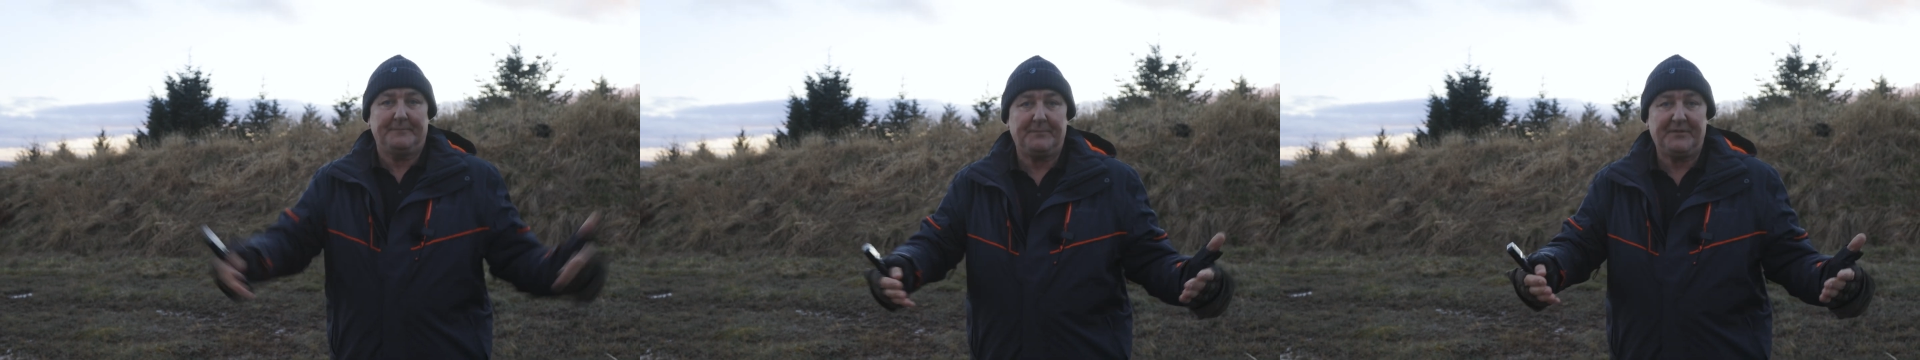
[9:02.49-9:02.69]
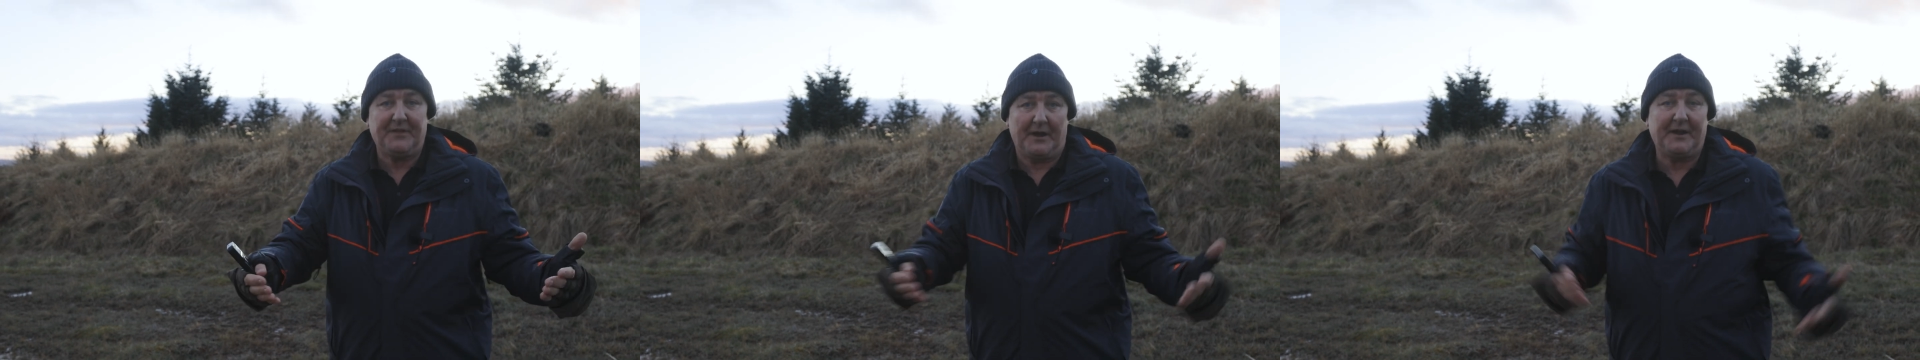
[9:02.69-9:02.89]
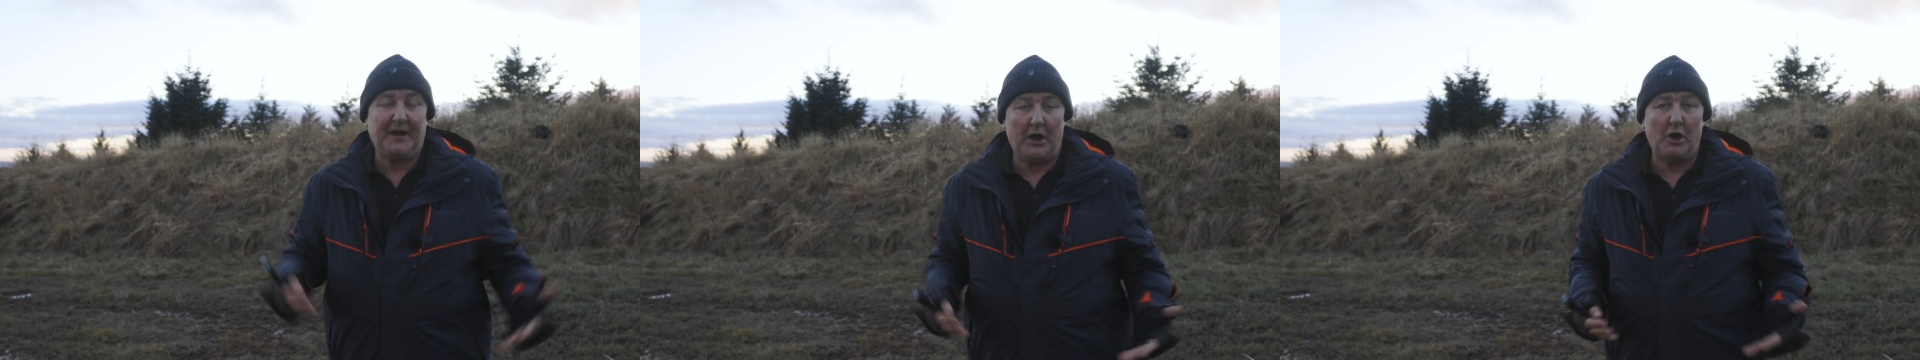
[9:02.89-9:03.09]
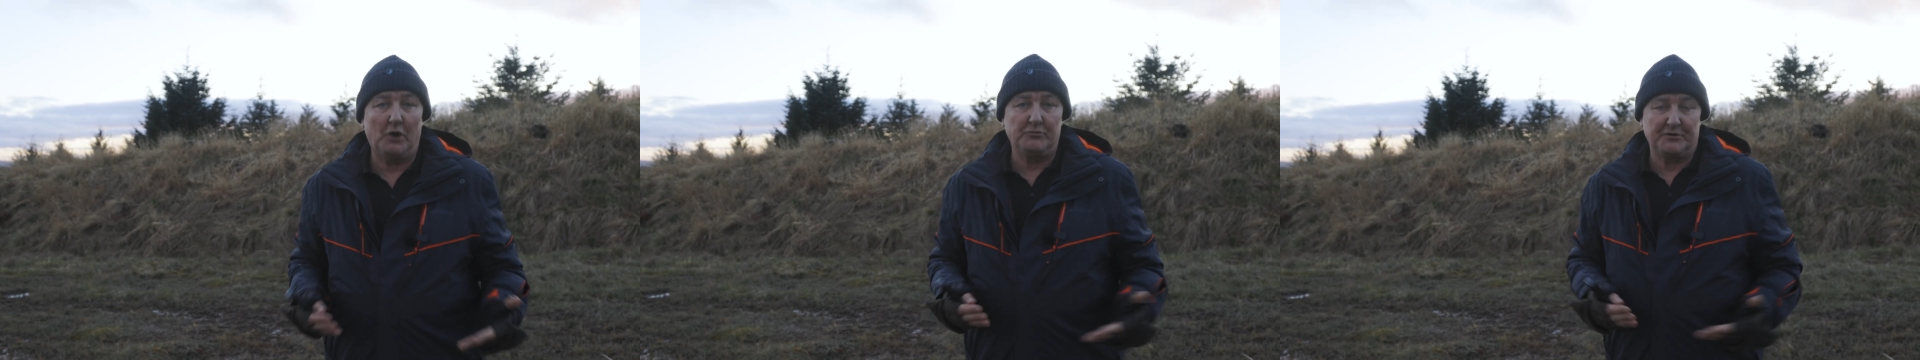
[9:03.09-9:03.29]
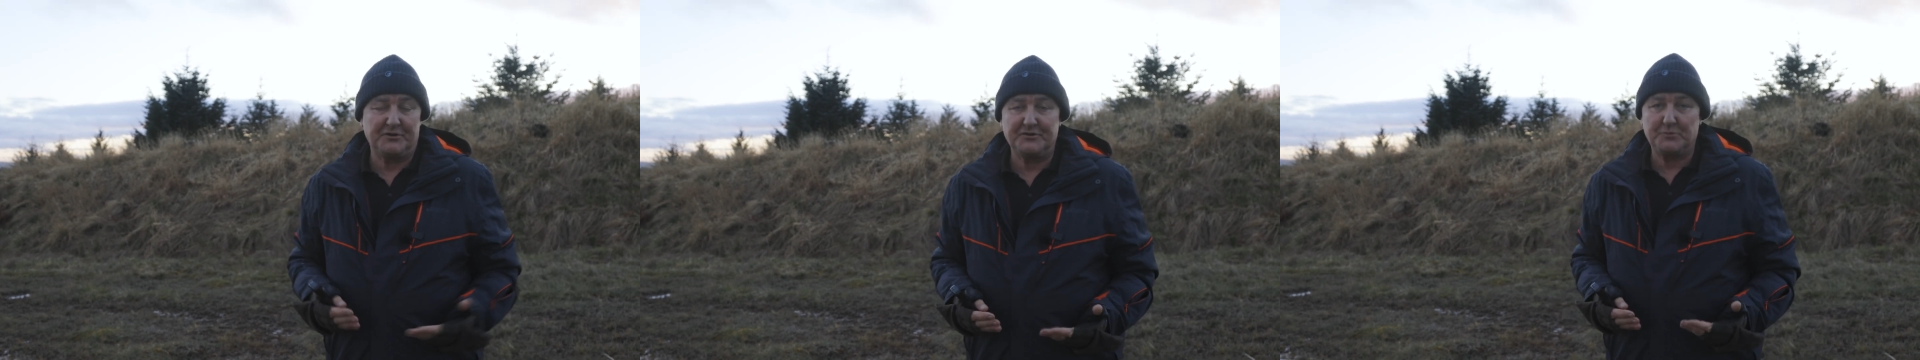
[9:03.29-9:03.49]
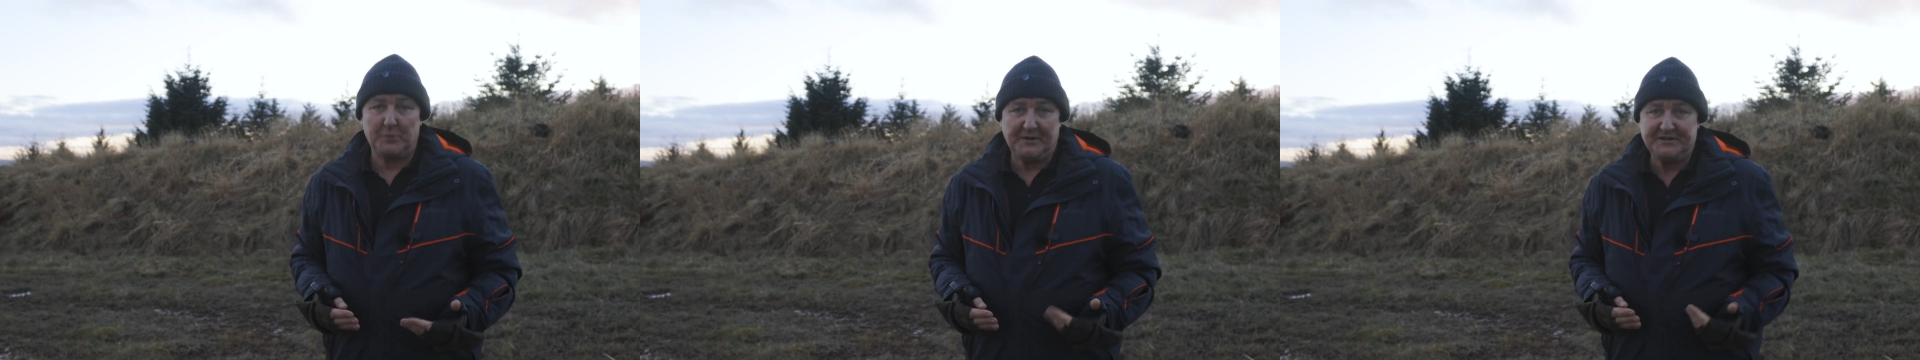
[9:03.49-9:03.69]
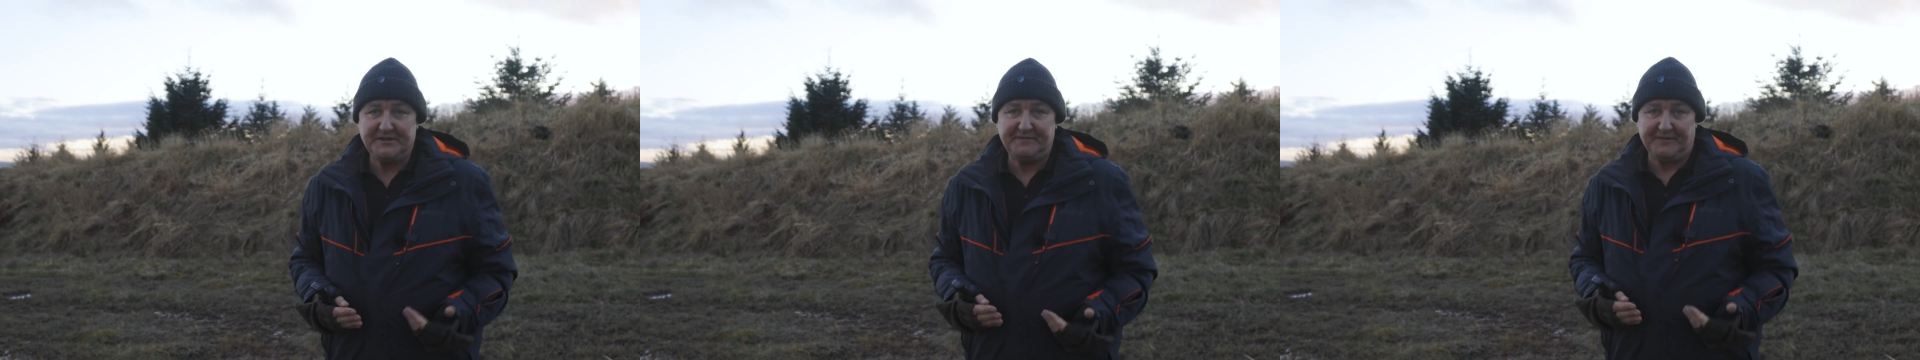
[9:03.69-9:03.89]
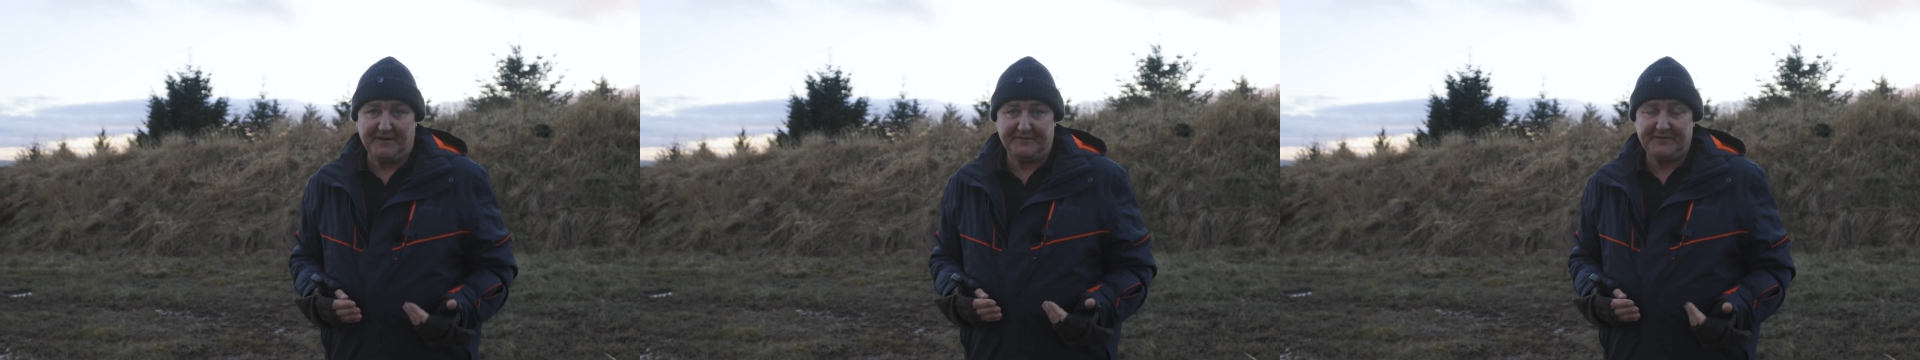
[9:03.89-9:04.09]
than
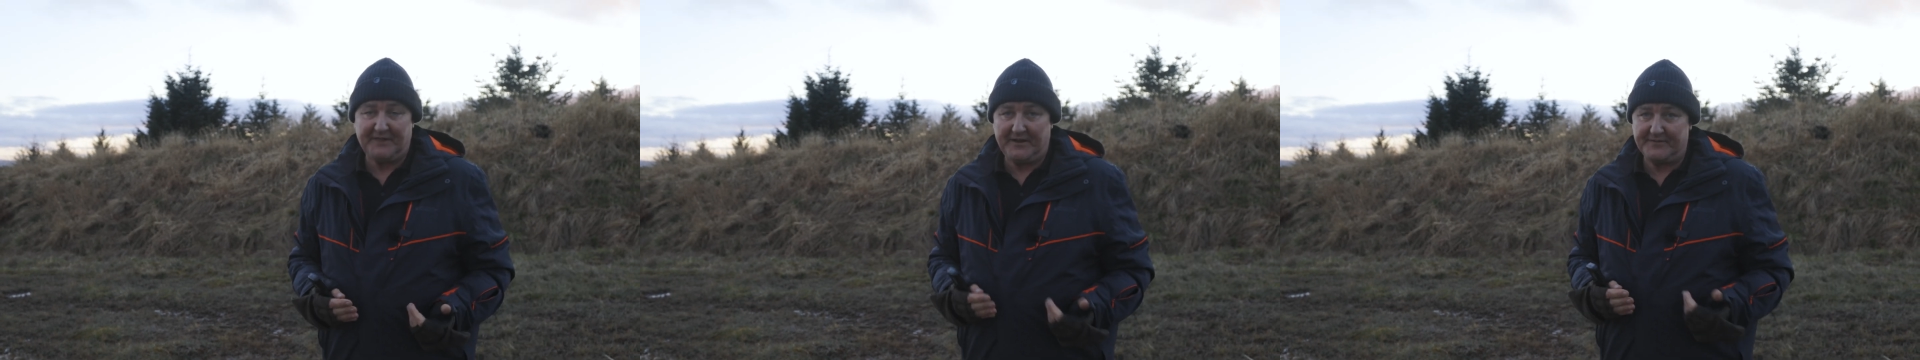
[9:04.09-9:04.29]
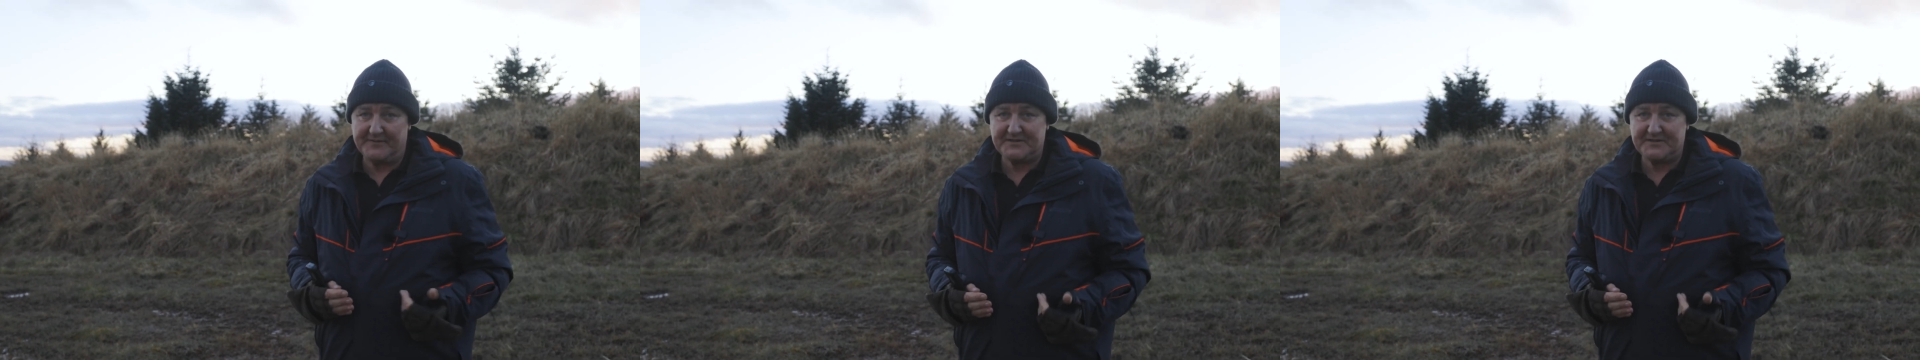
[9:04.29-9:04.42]
125th of a